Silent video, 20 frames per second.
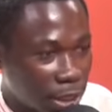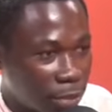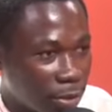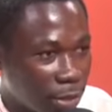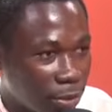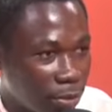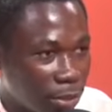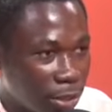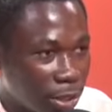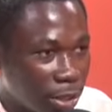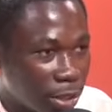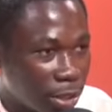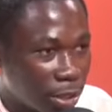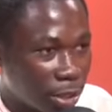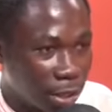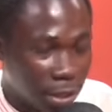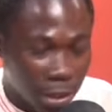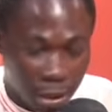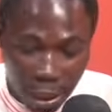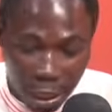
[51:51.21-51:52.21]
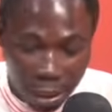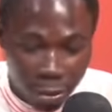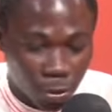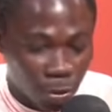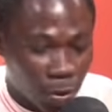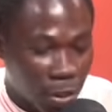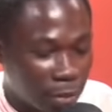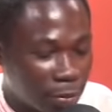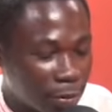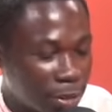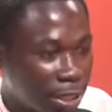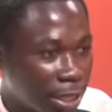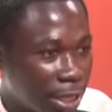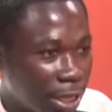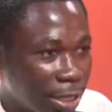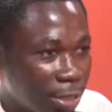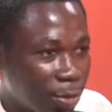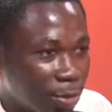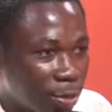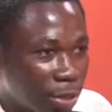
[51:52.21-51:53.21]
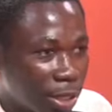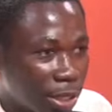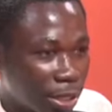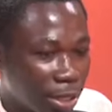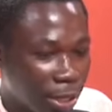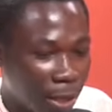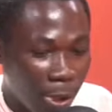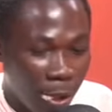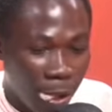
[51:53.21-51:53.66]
maybe start work, me say end work.